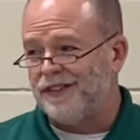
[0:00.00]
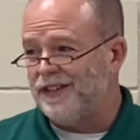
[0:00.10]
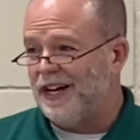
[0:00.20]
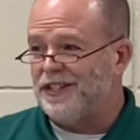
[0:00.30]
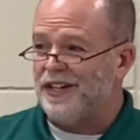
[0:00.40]

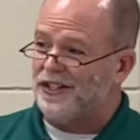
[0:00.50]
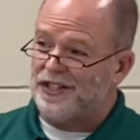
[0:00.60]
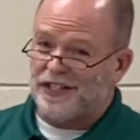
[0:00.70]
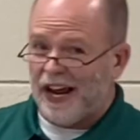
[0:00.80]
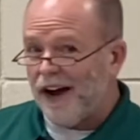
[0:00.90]
doesn't
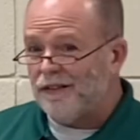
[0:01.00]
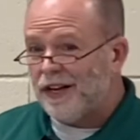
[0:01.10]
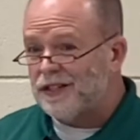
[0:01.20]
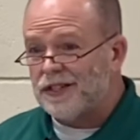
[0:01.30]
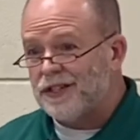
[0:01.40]
sound
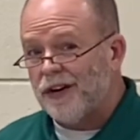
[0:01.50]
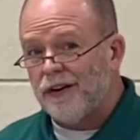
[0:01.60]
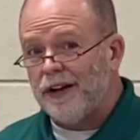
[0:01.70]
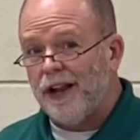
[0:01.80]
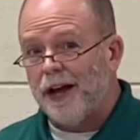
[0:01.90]

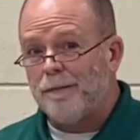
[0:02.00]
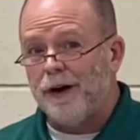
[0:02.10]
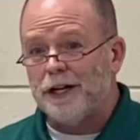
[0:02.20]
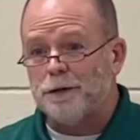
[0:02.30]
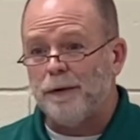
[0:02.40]
necessarily like
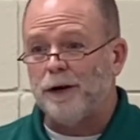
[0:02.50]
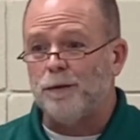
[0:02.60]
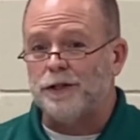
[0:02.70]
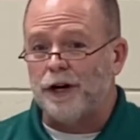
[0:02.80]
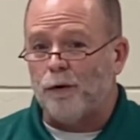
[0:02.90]
much, but it
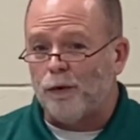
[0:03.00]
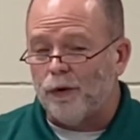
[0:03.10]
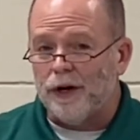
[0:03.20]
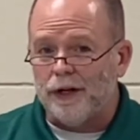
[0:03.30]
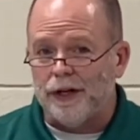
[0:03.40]
was a
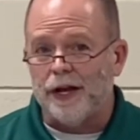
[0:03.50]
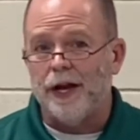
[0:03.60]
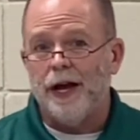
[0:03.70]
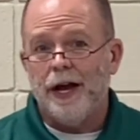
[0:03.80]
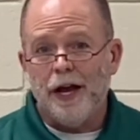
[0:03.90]
really
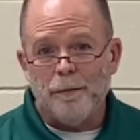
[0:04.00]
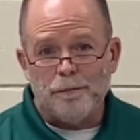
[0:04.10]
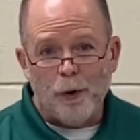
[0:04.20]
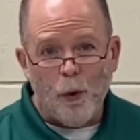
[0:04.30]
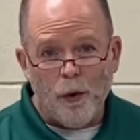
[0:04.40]

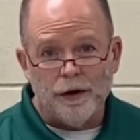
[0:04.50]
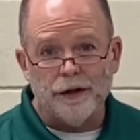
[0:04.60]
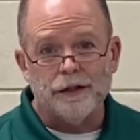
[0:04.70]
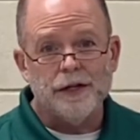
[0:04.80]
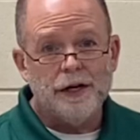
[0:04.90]

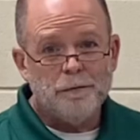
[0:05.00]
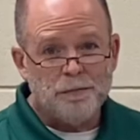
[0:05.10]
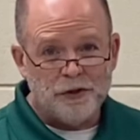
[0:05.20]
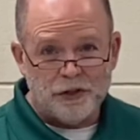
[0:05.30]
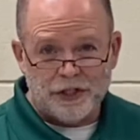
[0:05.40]
important
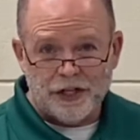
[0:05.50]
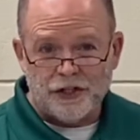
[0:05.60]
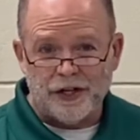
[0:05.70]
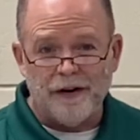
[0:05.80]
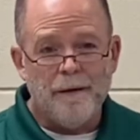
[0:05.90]

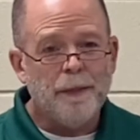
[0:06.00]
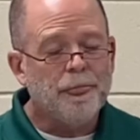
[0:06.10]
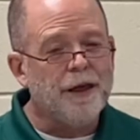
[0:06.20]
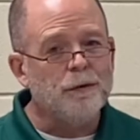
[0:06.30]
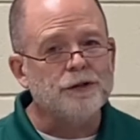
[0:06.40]
position.
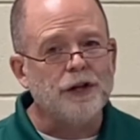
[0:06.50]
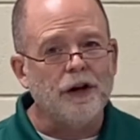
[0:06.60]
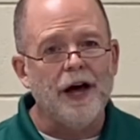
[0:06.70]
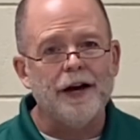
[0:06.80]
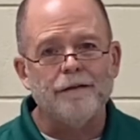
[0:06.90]
There was a
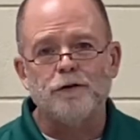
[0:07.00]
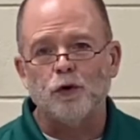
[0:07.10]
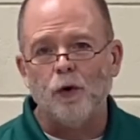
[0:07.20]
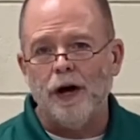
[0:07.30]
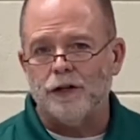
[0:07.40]
lot of
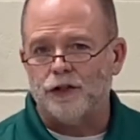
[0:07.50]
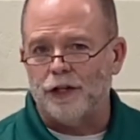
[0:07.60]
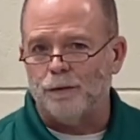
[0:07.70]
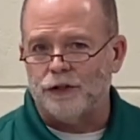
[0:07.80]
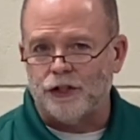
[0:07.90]
trust
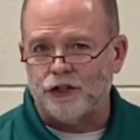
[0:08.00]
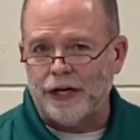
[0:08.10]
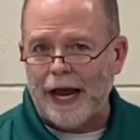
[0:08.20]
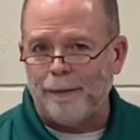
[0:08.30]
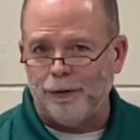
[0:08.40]
that was
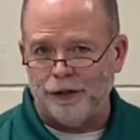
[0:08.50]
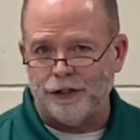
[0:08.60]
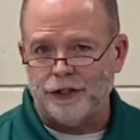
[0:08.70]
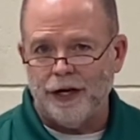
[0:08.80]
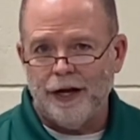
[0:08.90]

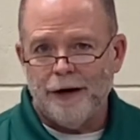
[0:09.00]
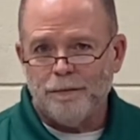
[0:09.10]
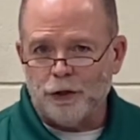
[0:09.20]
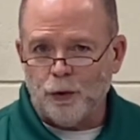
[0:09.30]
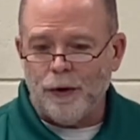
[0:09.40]
established
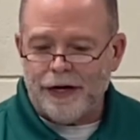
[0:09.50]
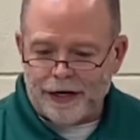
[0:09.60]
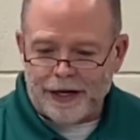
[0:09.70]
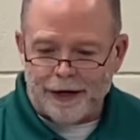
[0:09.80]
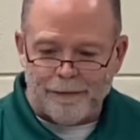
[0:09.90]
between
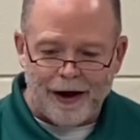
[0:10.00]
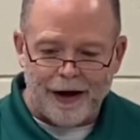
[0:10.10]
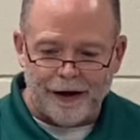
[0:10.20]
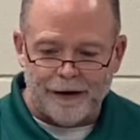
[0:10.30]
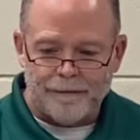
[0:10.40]

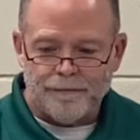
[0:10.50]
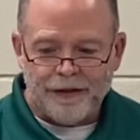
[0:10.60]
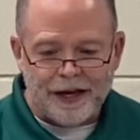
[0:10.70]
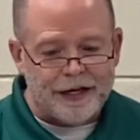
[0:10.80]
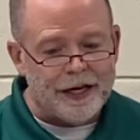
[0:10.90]
Nehemiah
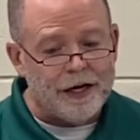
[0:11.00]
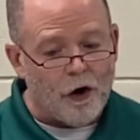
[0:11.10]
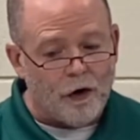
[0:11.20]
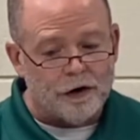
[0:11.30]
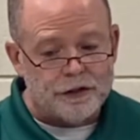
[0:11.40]
and King
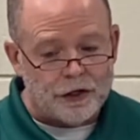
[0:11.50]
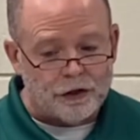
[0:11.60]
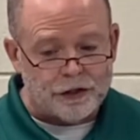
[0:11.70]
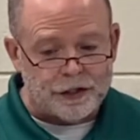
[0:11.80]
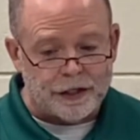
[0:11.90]

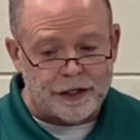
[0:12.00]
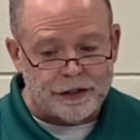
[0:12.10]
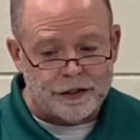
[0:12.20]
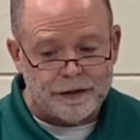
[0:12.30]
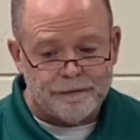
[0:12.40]

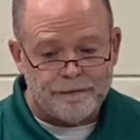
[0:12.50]
Artaxerxes.